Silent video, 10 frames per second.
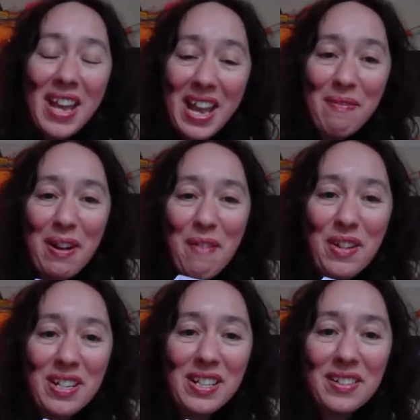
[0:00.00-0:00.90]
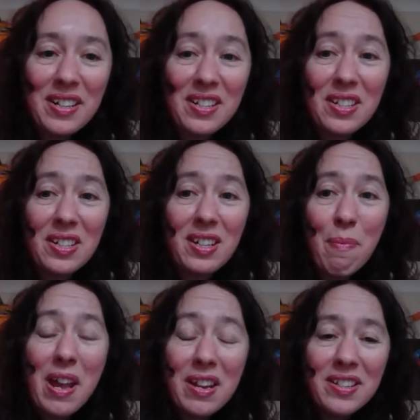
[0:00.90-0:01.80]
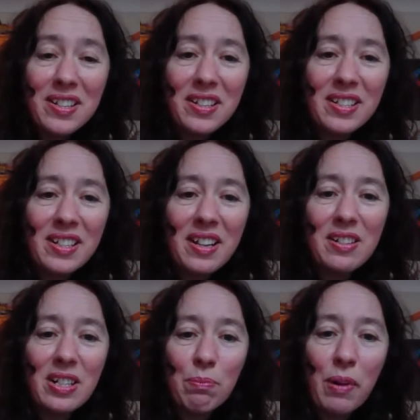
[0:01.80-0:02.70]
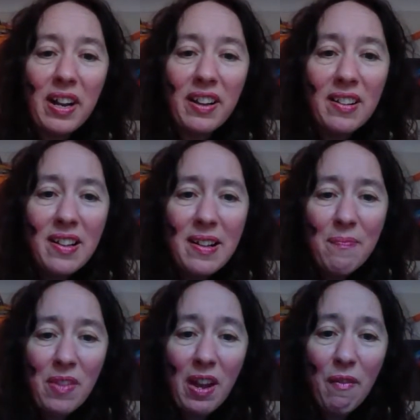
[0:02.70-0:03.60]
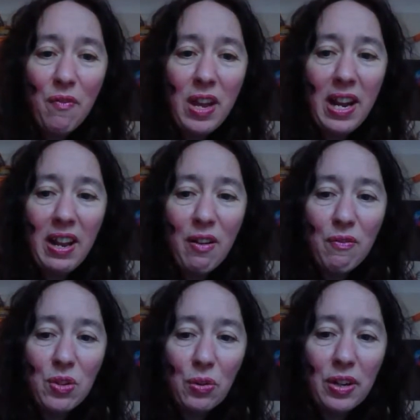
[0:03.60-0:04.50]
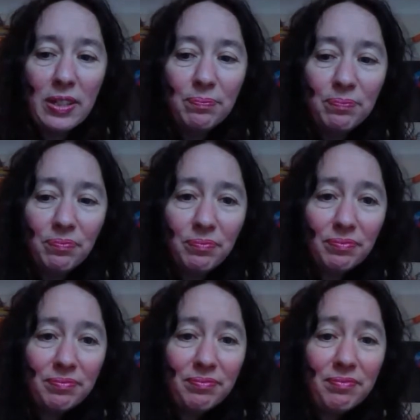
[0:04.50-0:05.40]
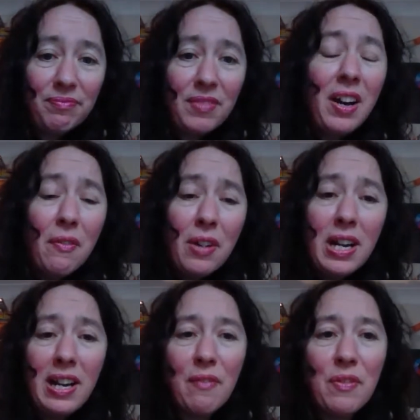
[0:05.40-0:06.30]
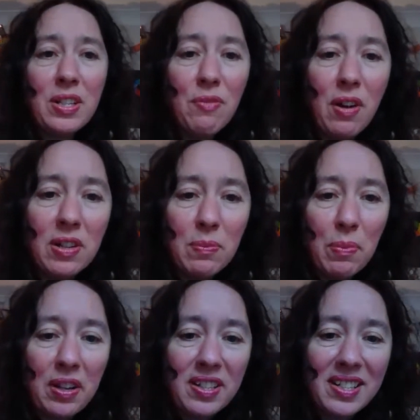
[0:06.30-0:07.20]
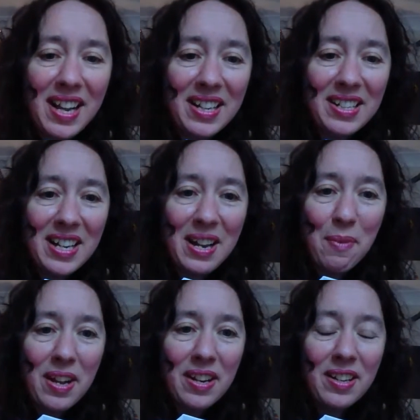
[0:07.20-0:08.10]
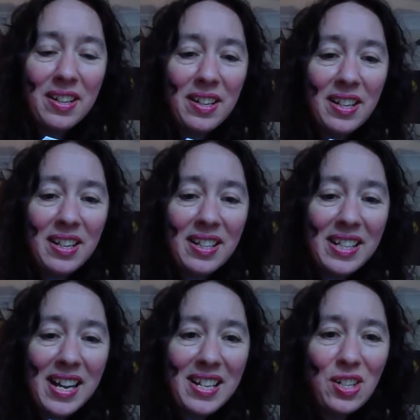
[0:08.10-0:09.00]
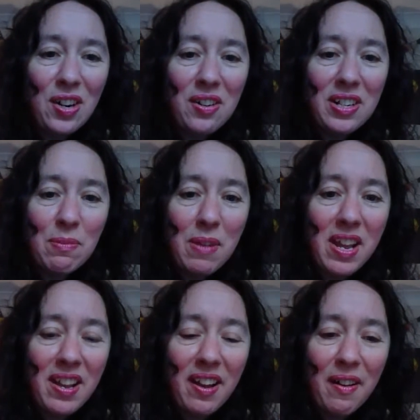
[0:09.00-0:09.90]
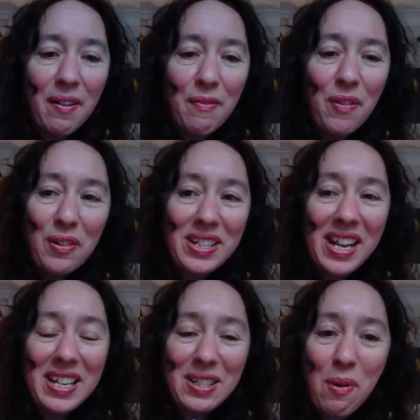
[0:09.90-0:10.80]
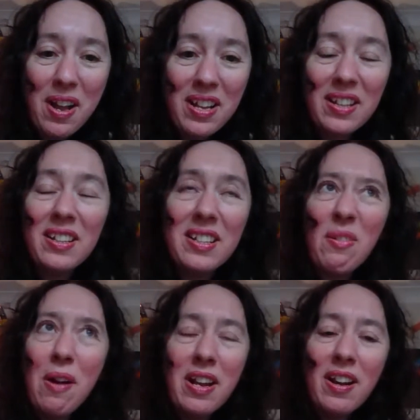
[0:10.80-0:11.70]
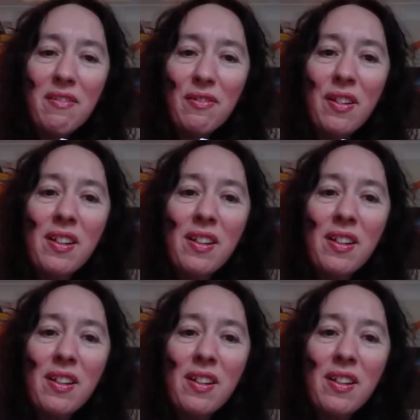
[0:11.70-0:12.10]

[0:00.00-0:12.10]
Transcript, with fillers: even if it's sometimes just the pictures can just bring a feeling of joy I really love this rose because actually when Seda showed it to me, uh, folding it's quite it's quite kind of